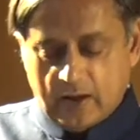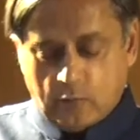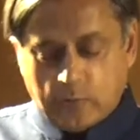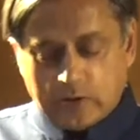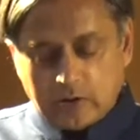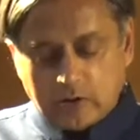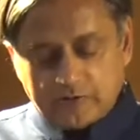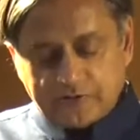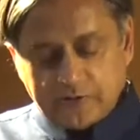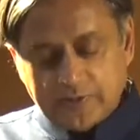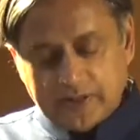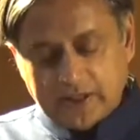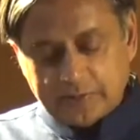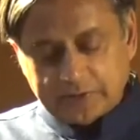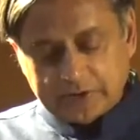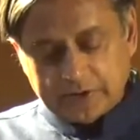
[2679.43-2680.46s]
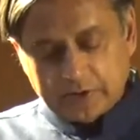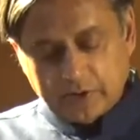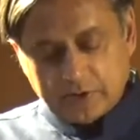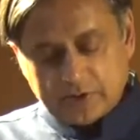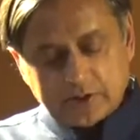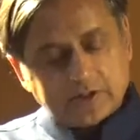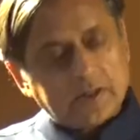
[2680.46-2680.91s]
We're all familiar with the
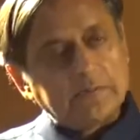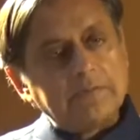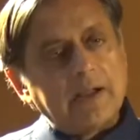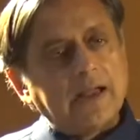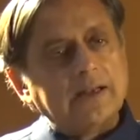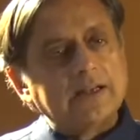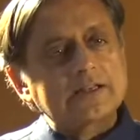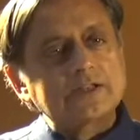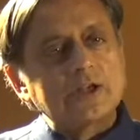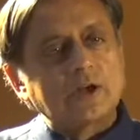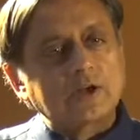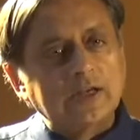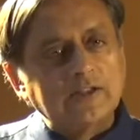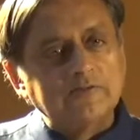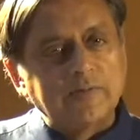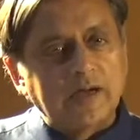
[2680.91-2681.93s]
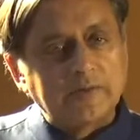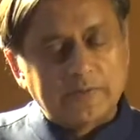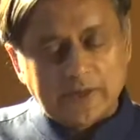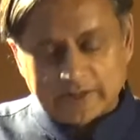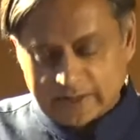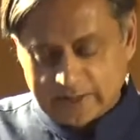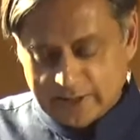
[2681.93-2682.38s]
notion that man does not live by
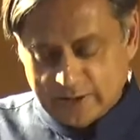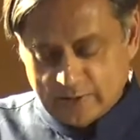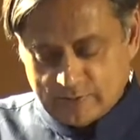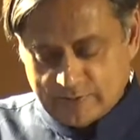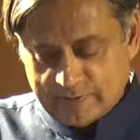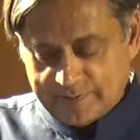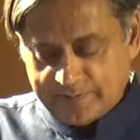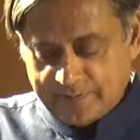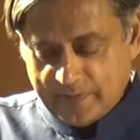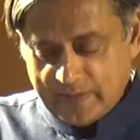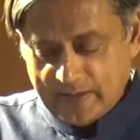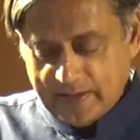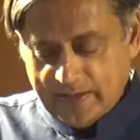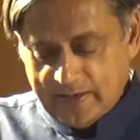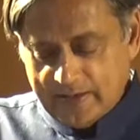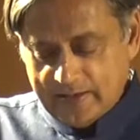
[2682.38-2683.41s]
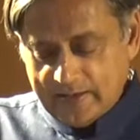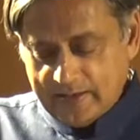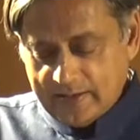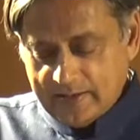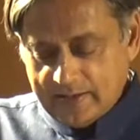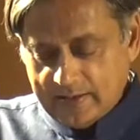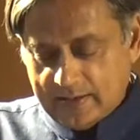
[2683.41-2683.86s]
bread alone.
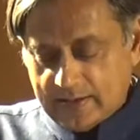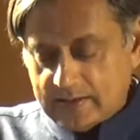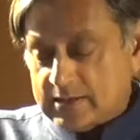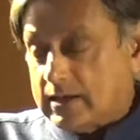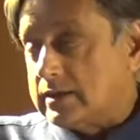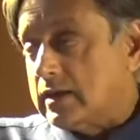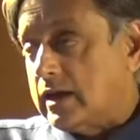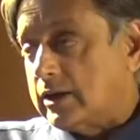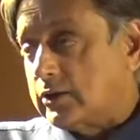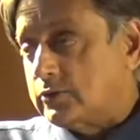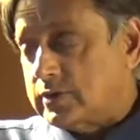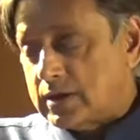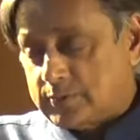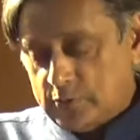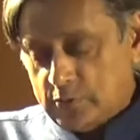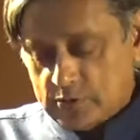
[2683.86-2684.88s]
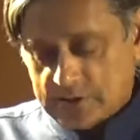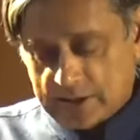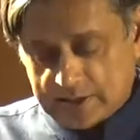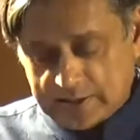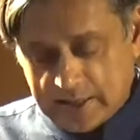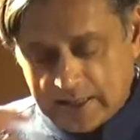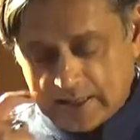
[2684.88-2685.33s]
In India, it argued that
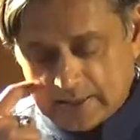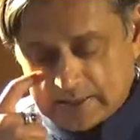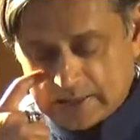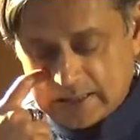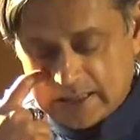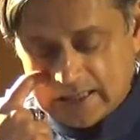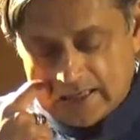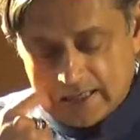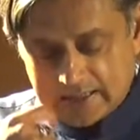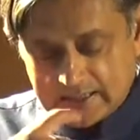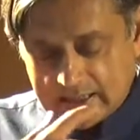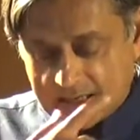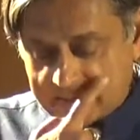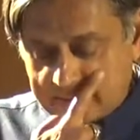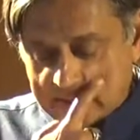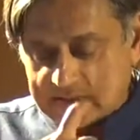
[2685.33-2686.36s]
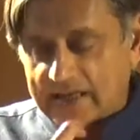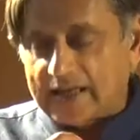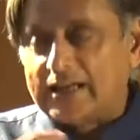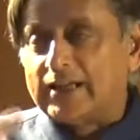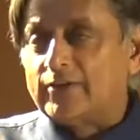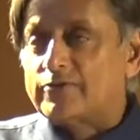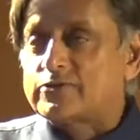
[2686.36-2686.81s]
music, dance, art, and the
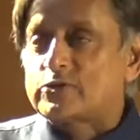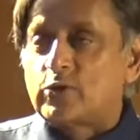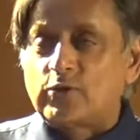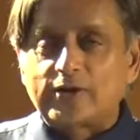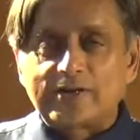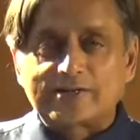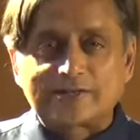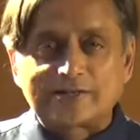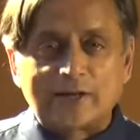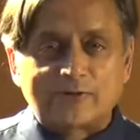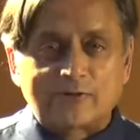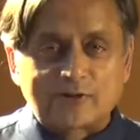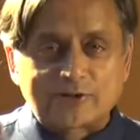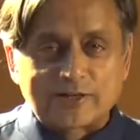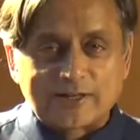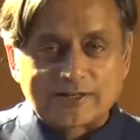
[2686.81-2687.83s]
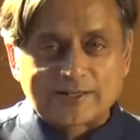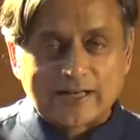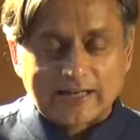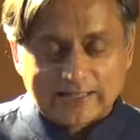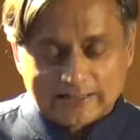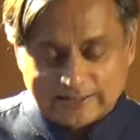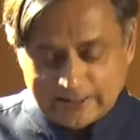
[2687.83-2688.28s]
telling of stories, literature,
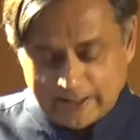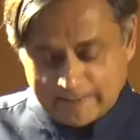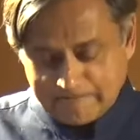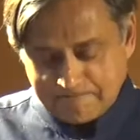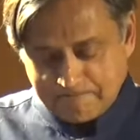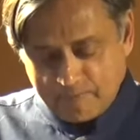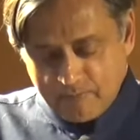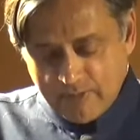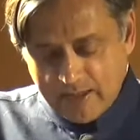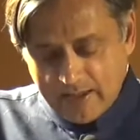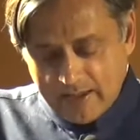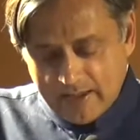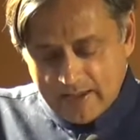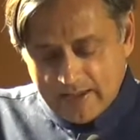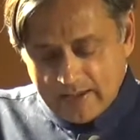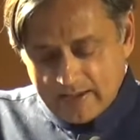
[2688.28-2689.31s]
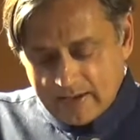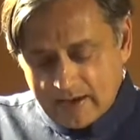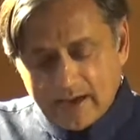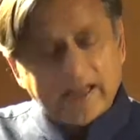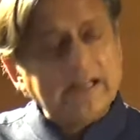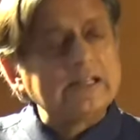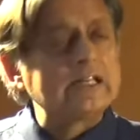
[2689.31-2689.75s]
sahitya,
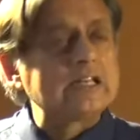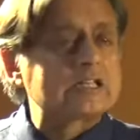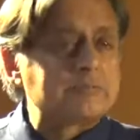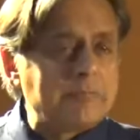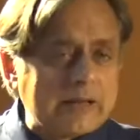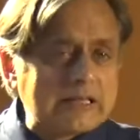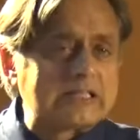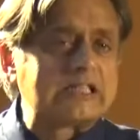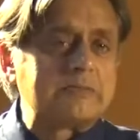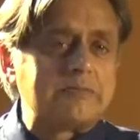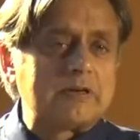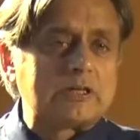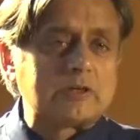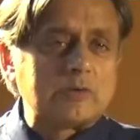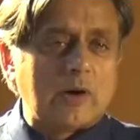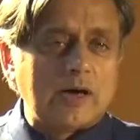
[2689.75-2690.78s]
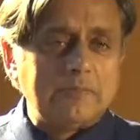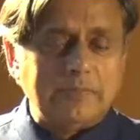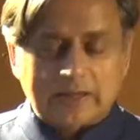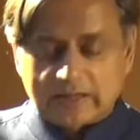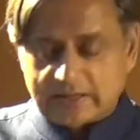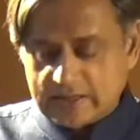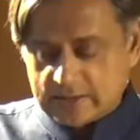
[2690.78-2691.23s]
are indispensable to our
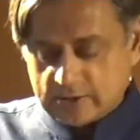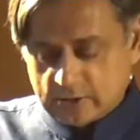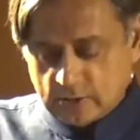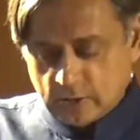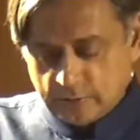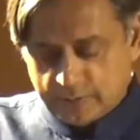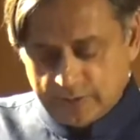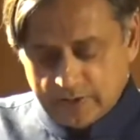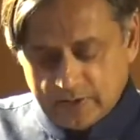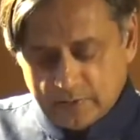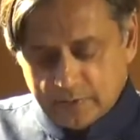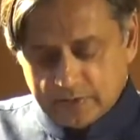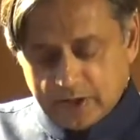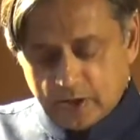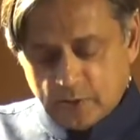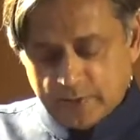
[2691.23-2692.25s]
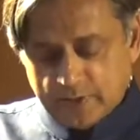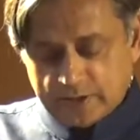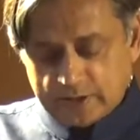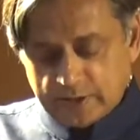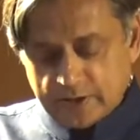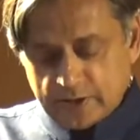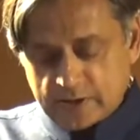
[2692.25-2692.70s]
ability to cope with the
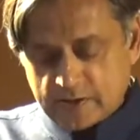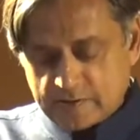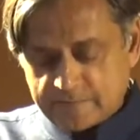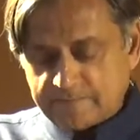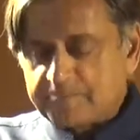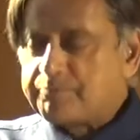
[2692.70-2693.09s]
human condition.